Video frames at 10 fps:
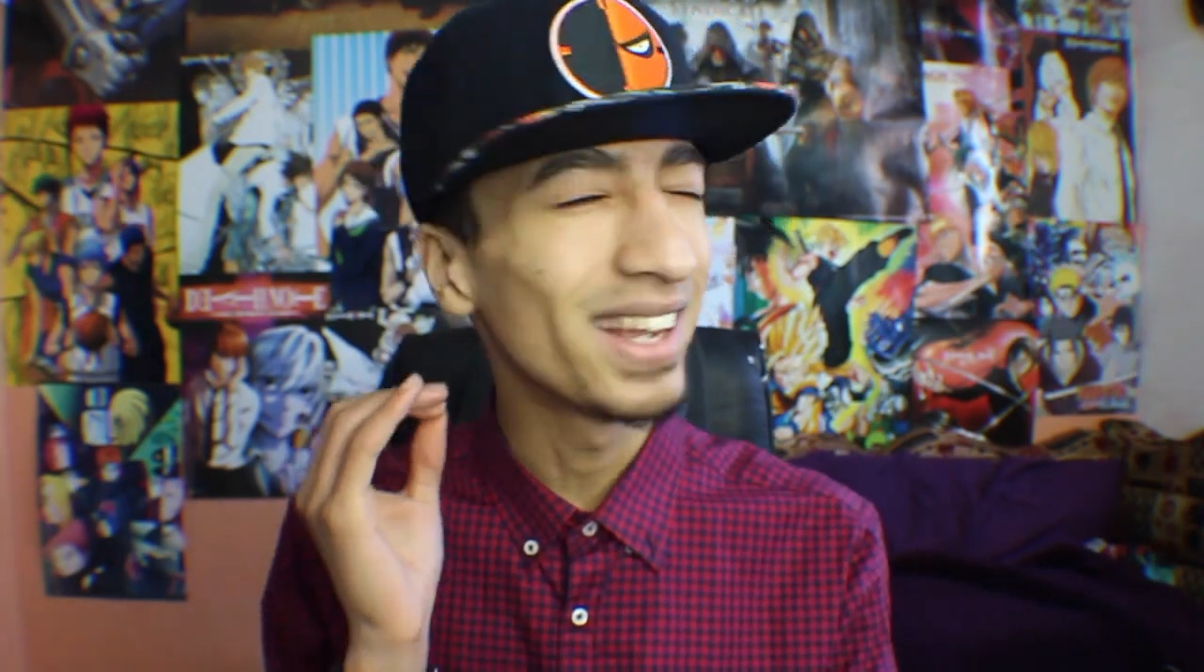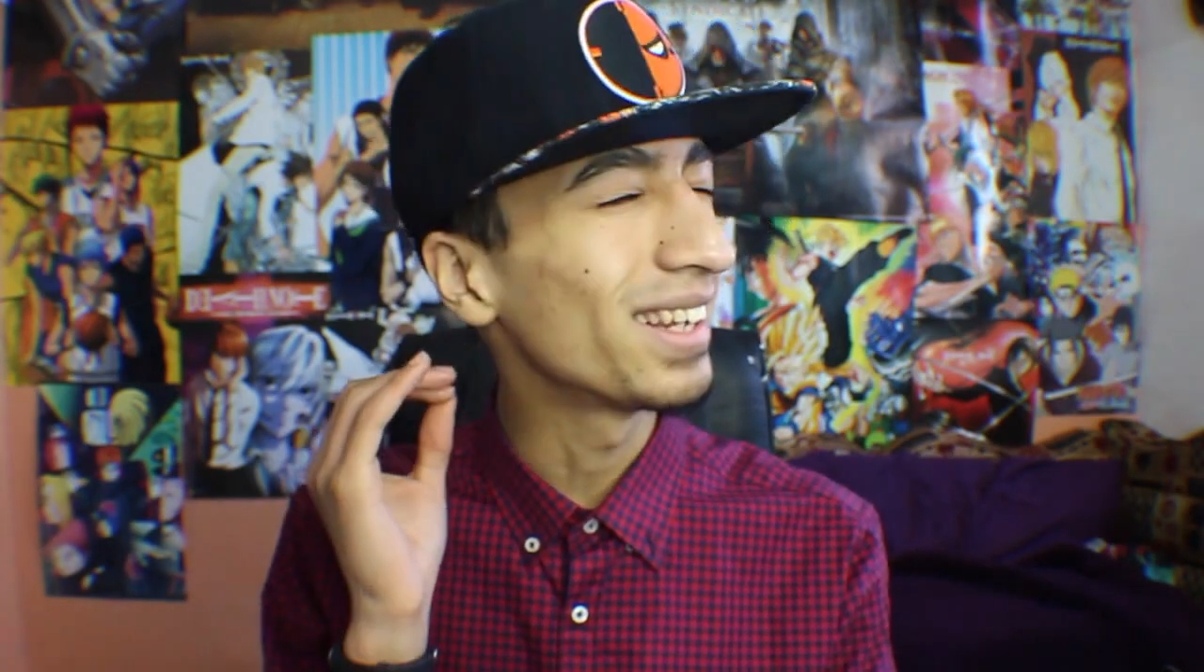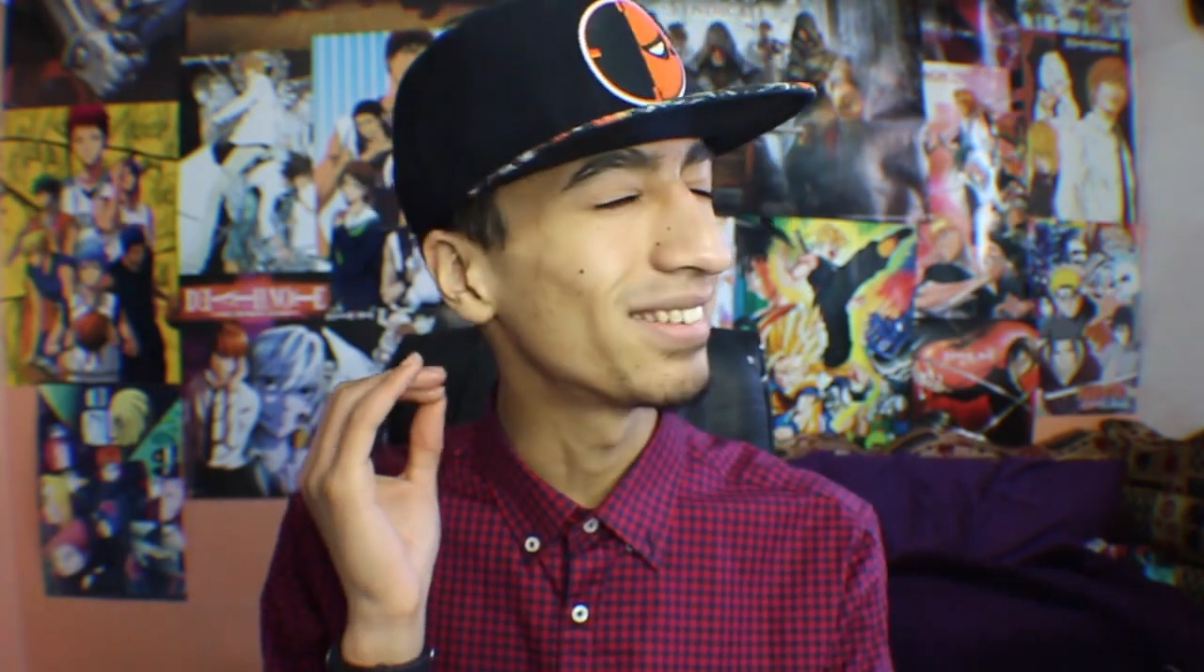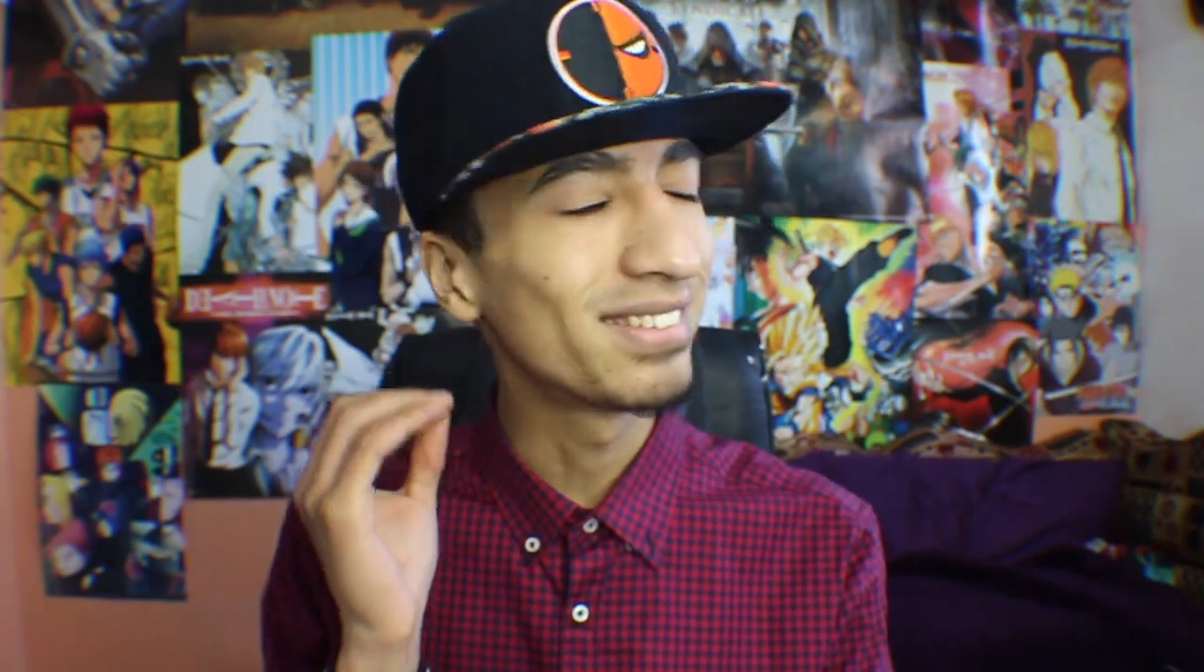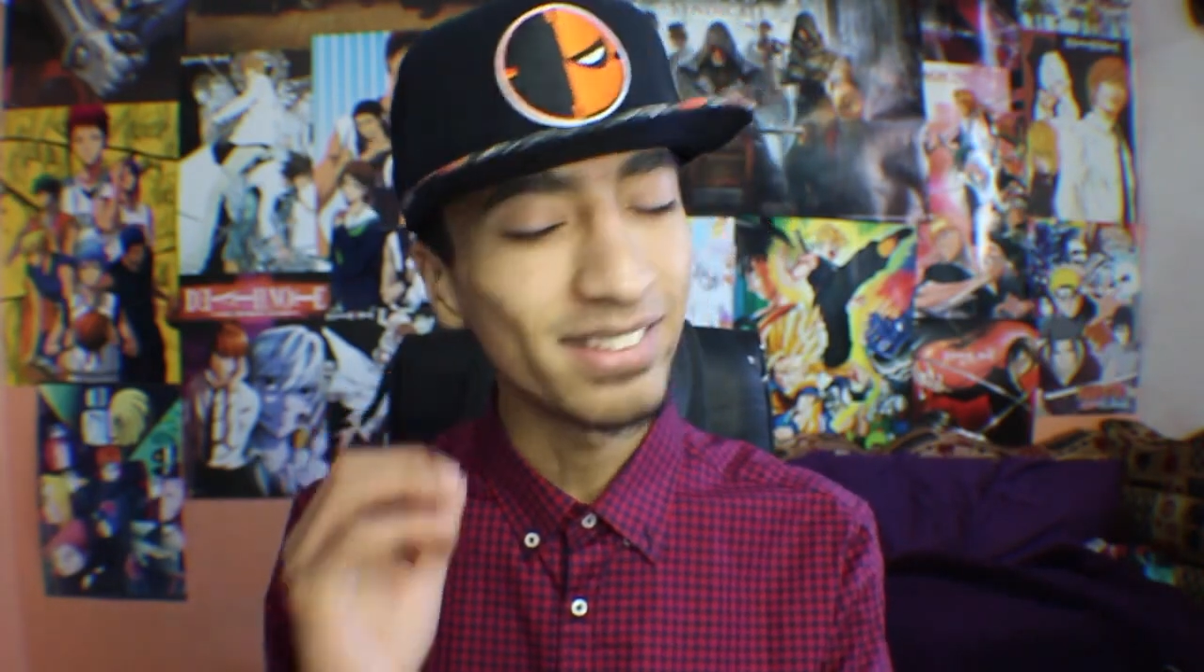
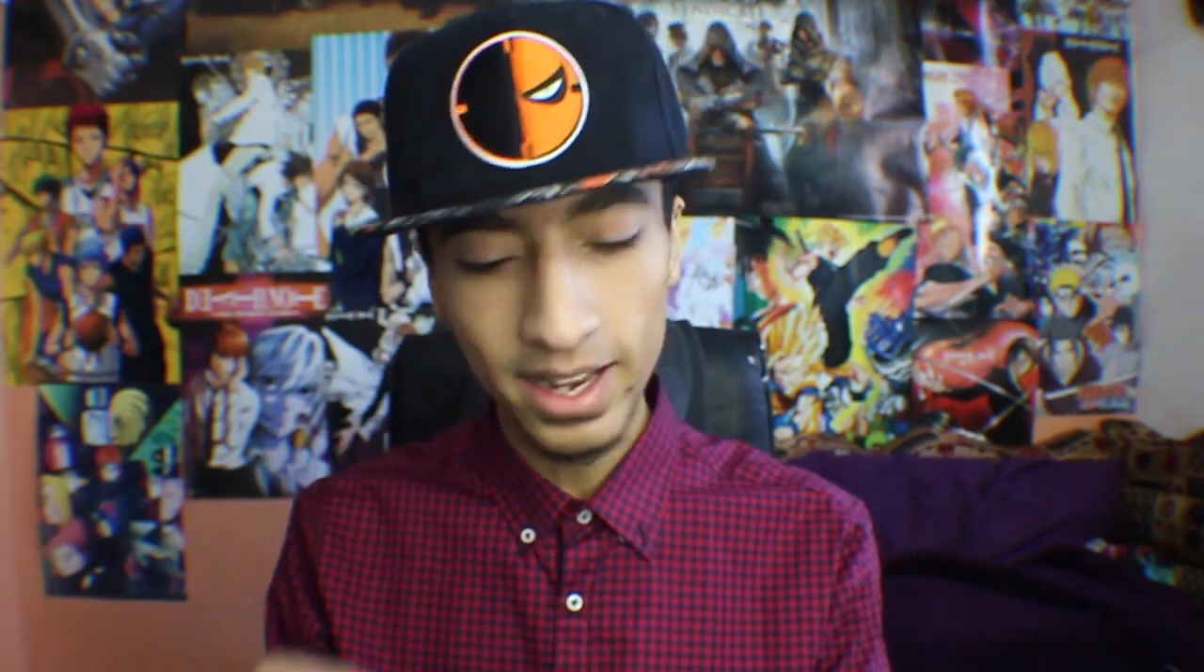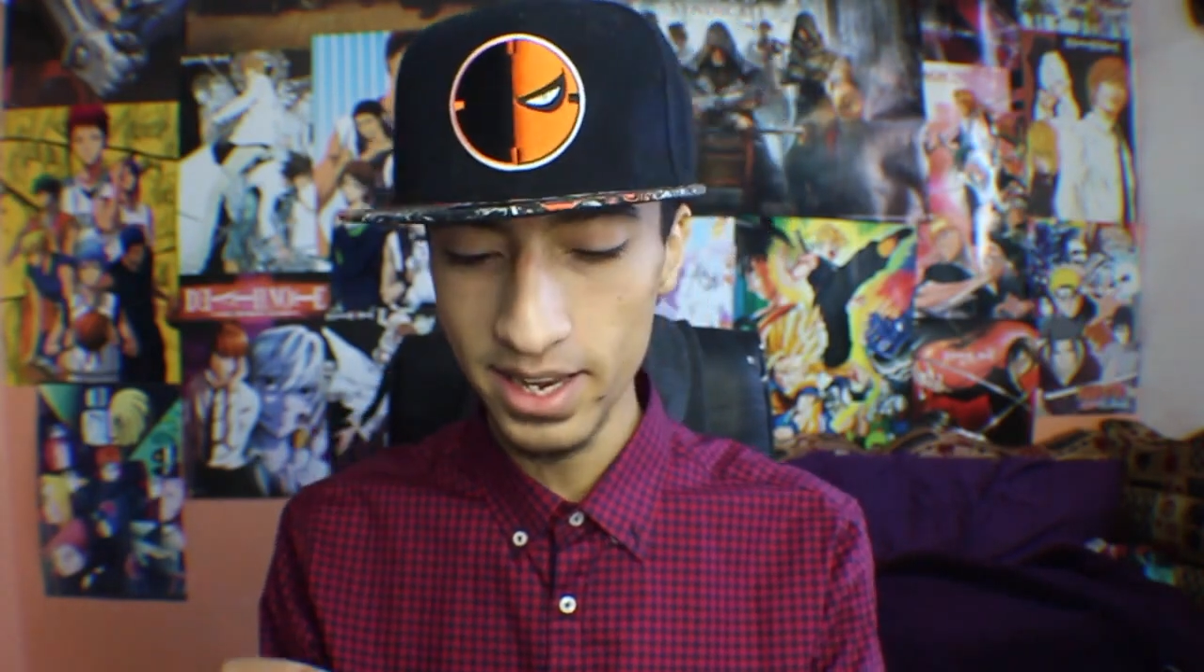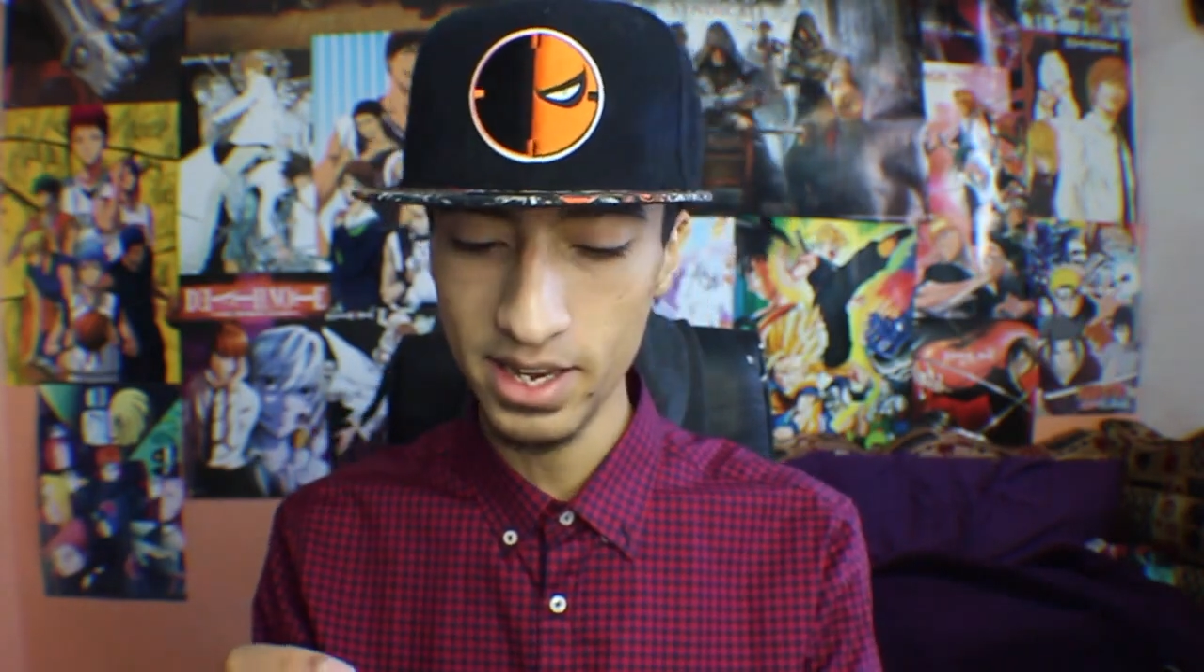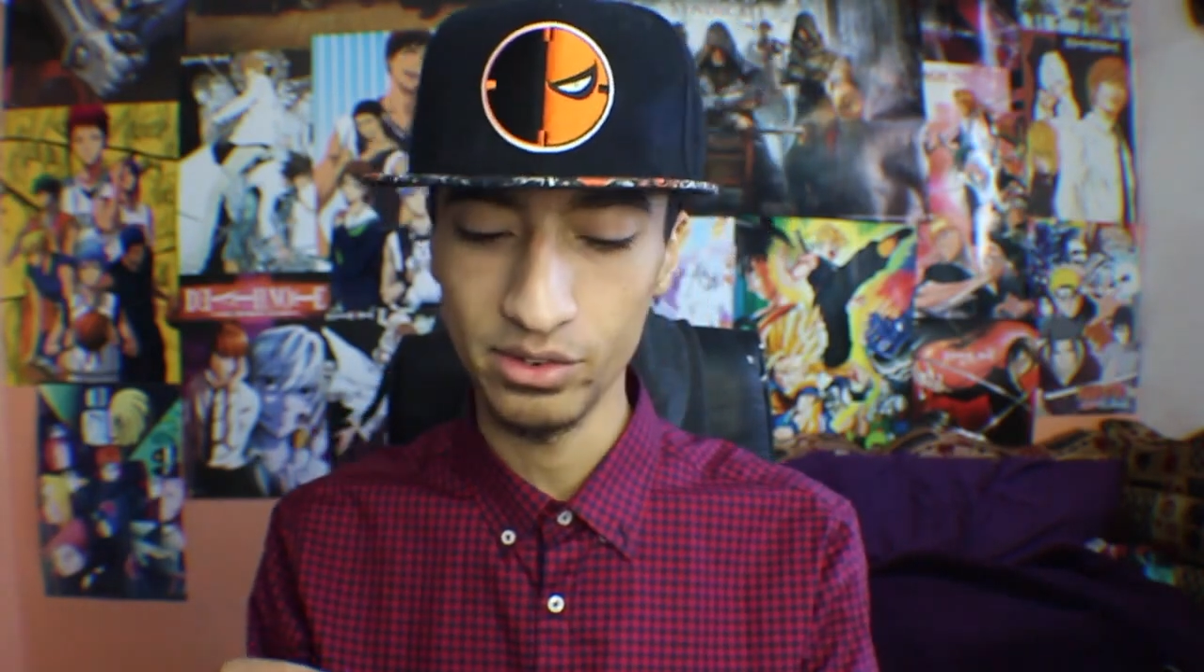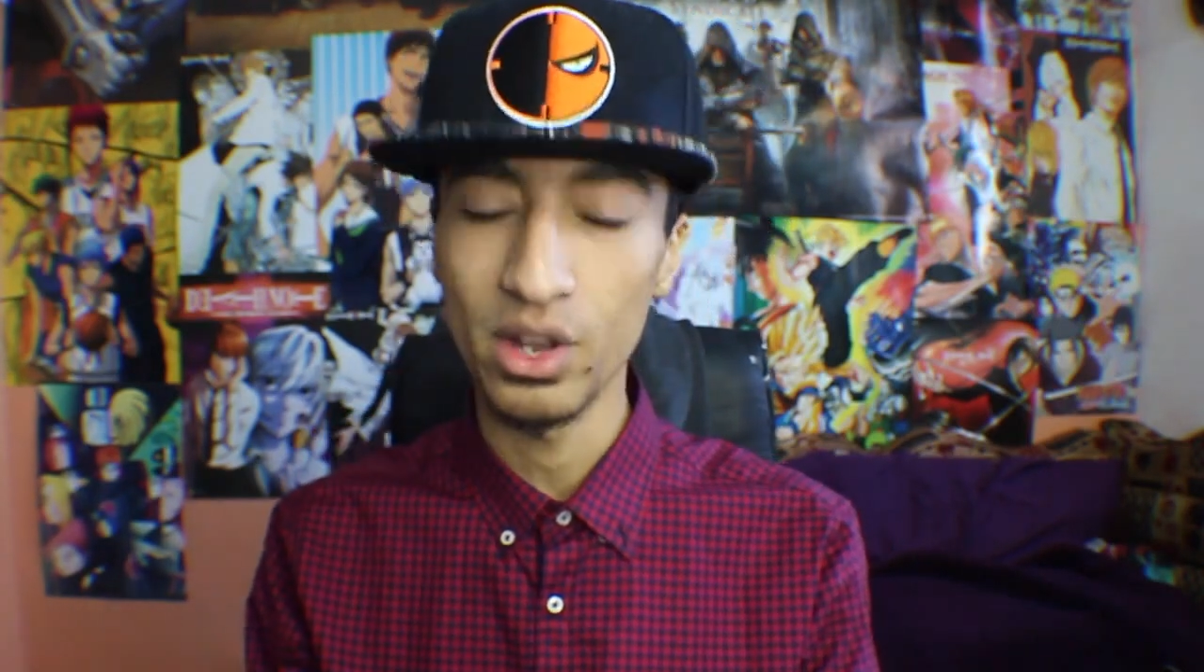
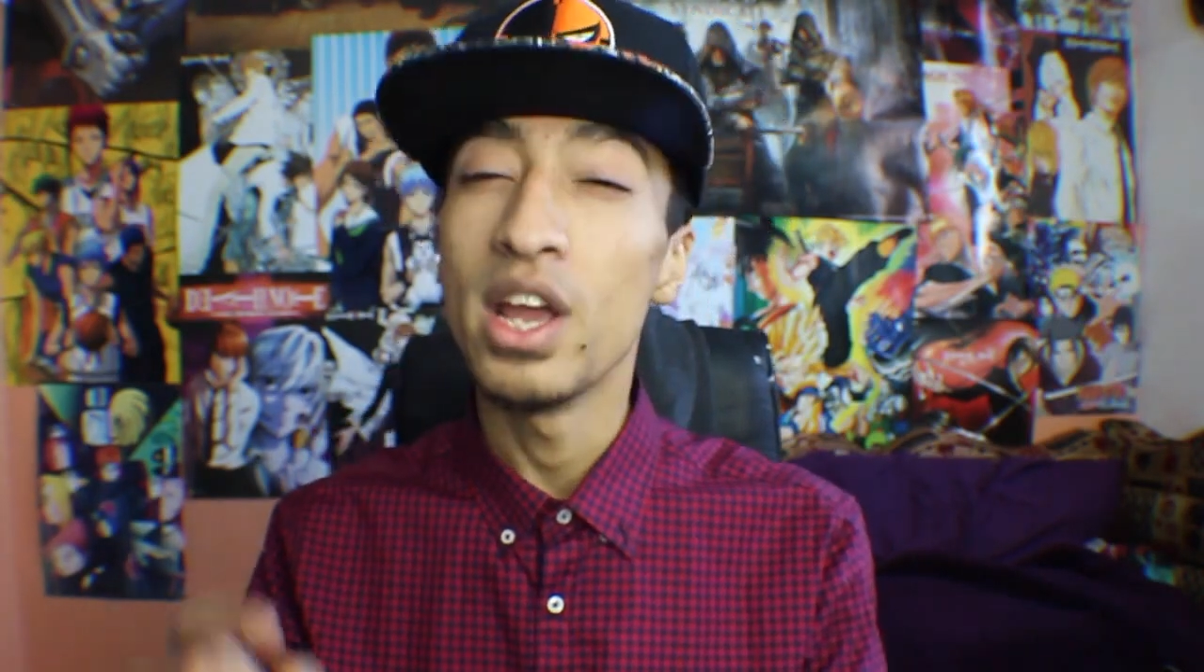excited.